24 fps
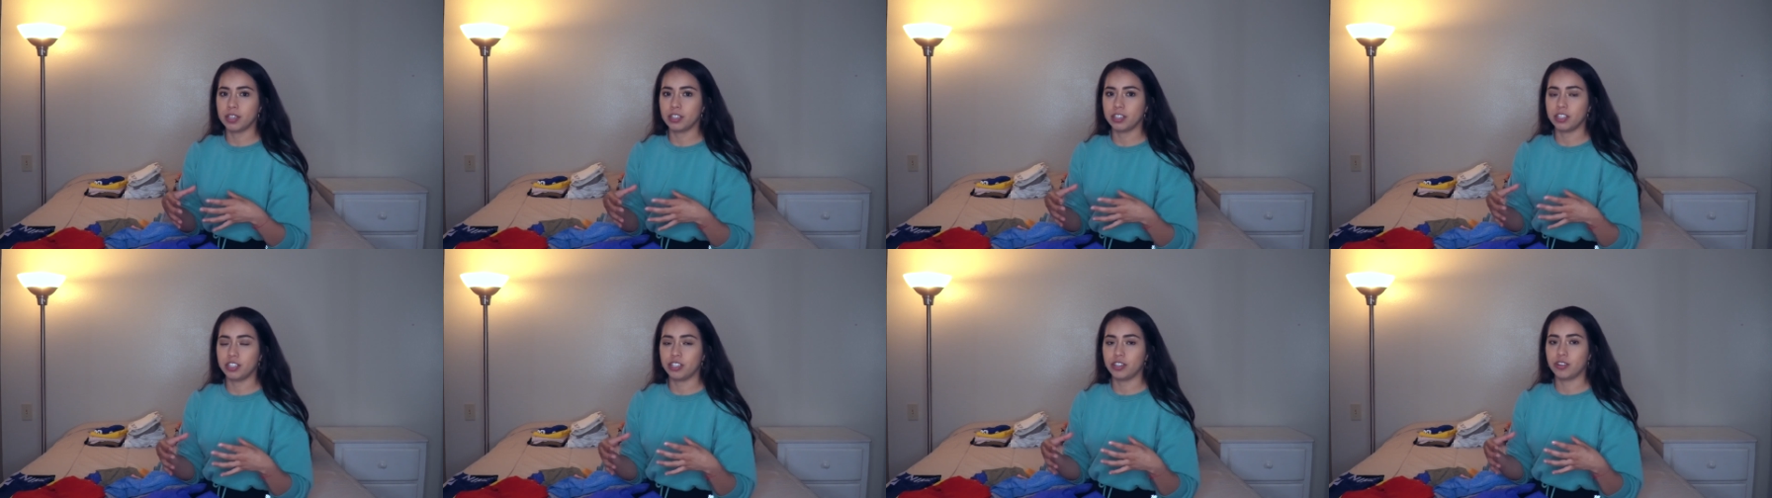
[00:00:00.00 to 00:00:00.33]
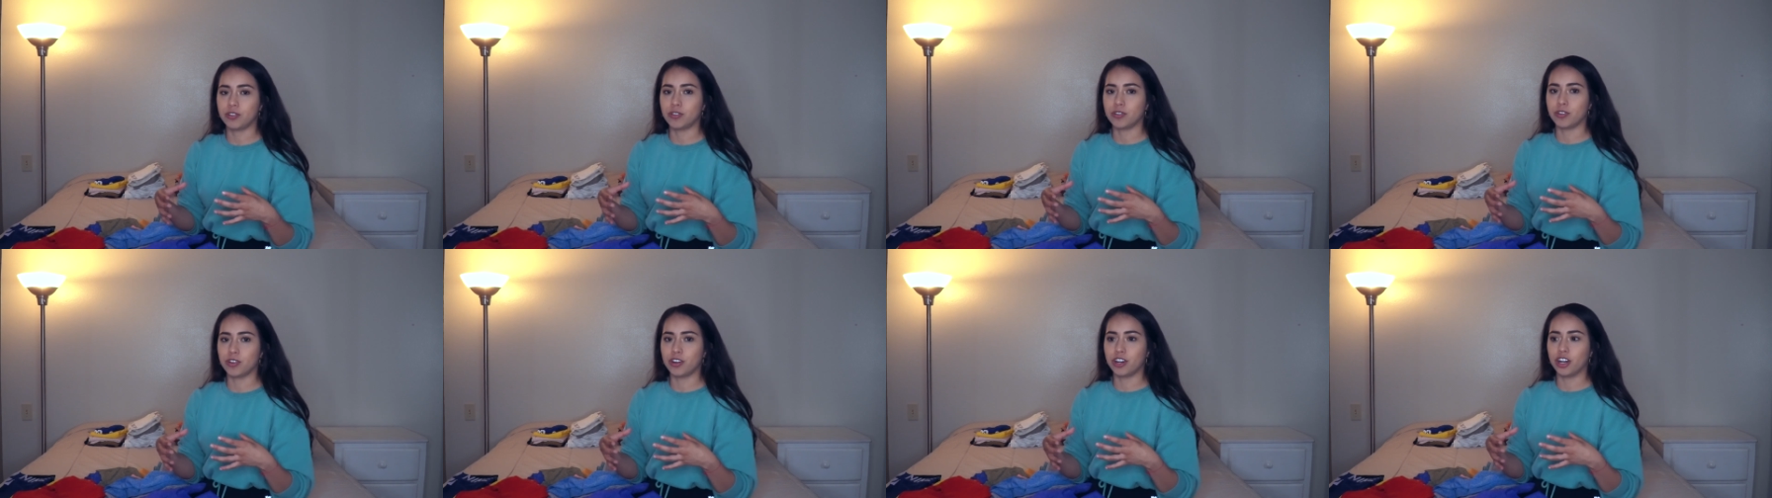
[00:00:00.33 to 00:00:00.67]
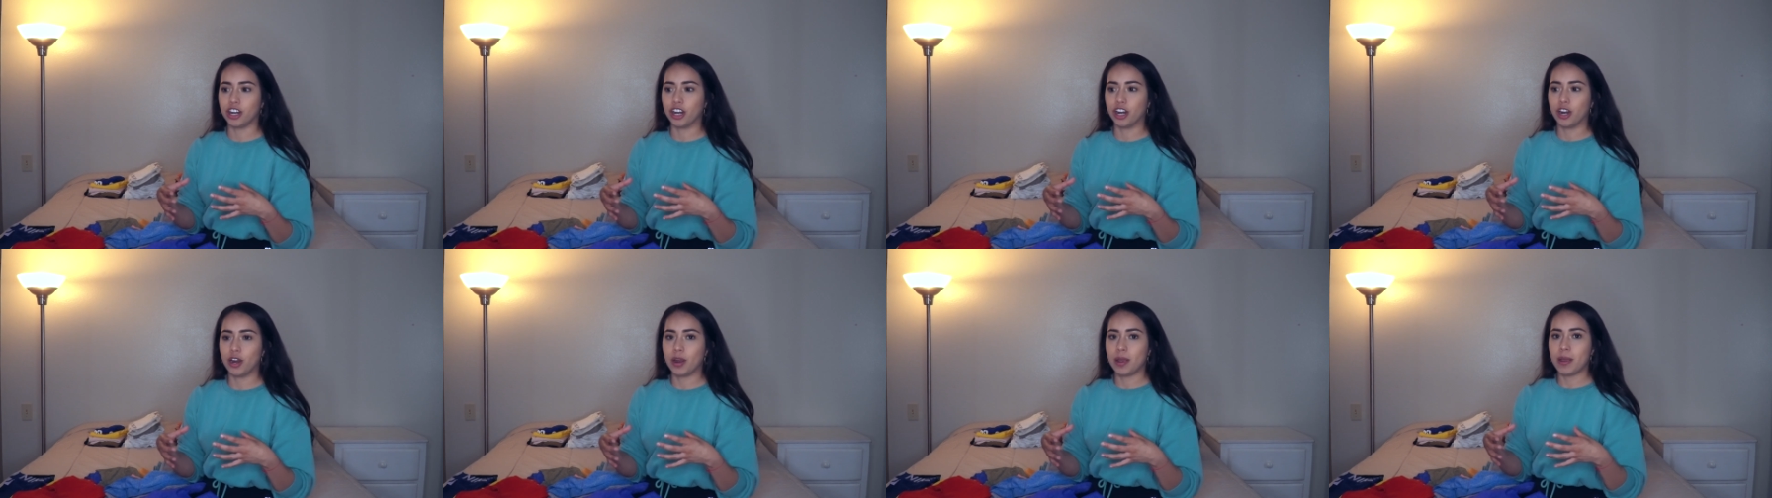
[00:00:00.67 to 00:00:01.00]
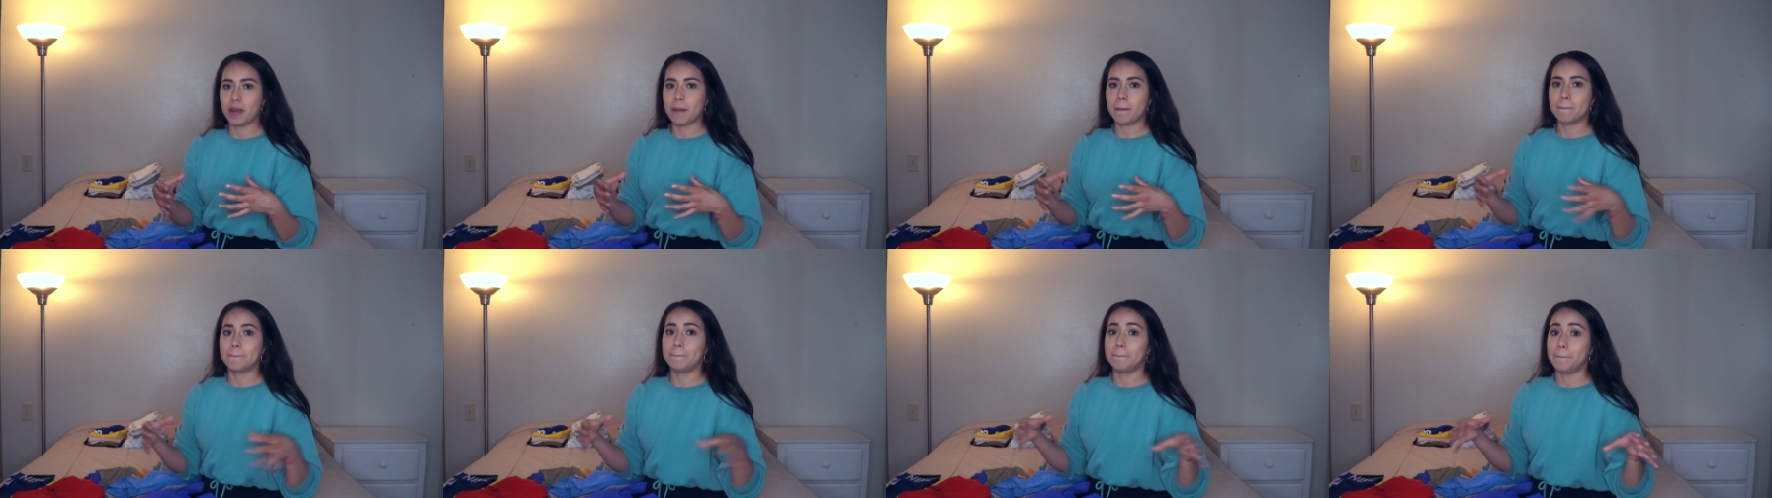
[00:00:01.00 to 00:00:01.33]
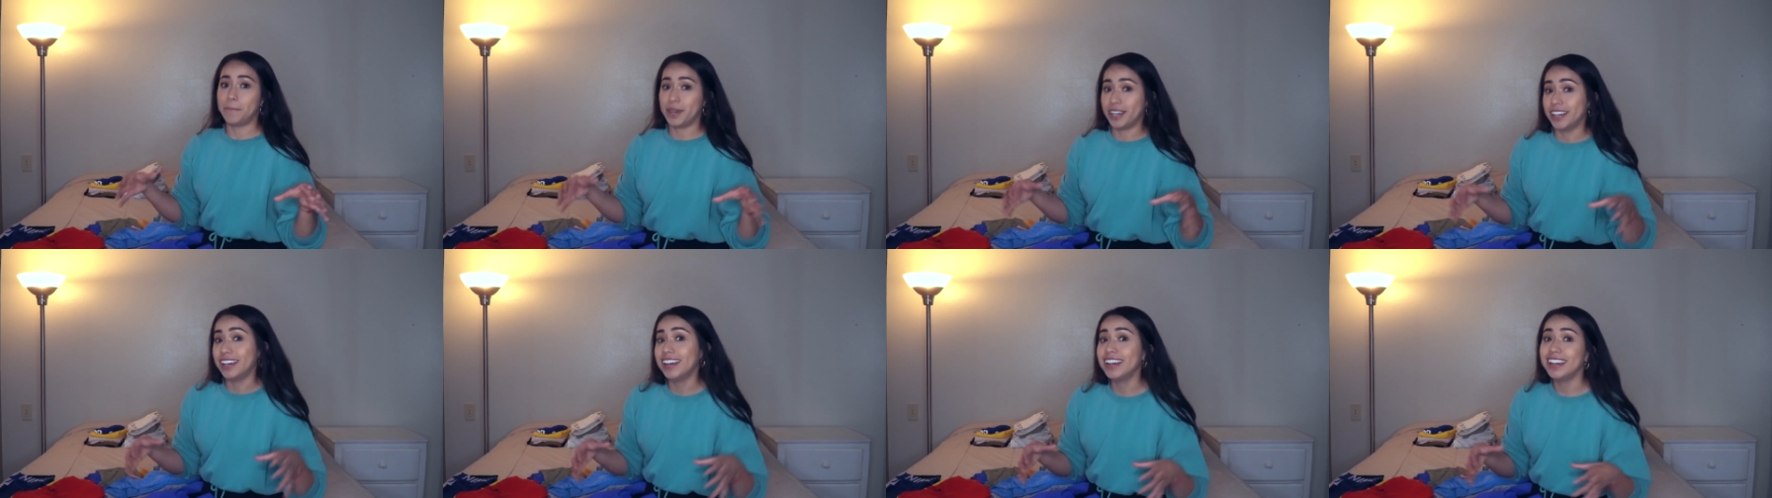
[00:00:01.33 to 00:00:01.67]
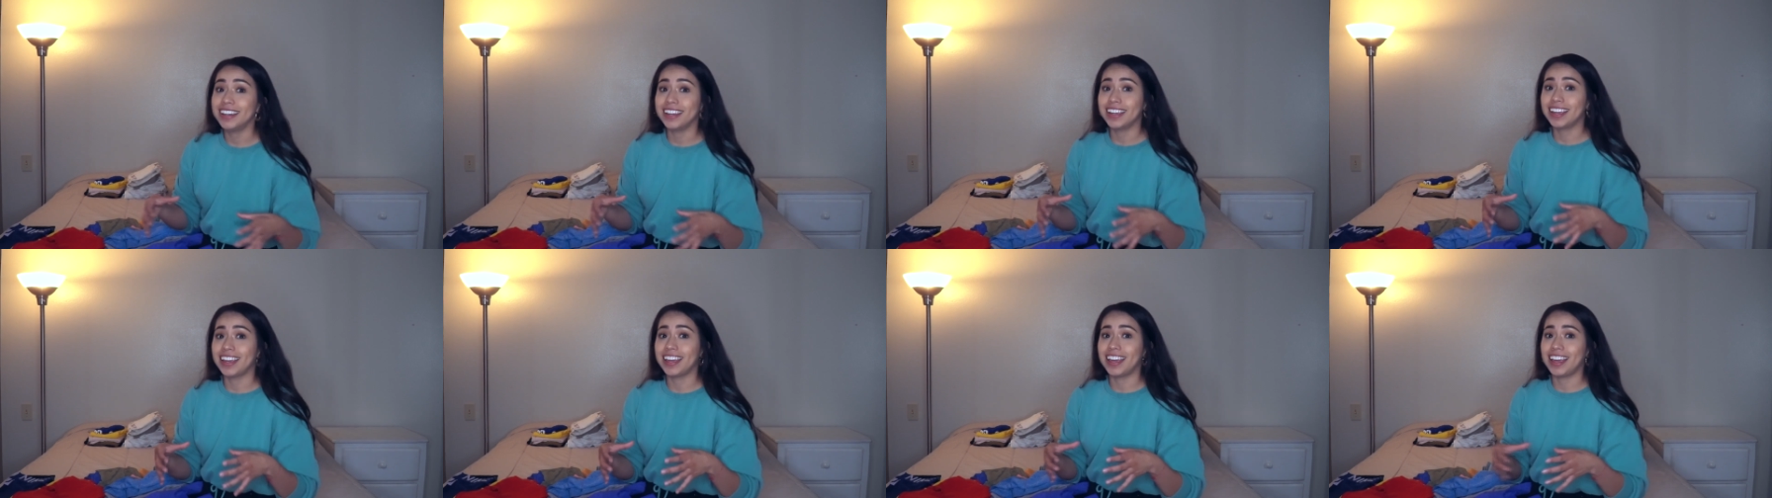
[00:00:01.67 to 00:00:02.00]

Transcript: your butt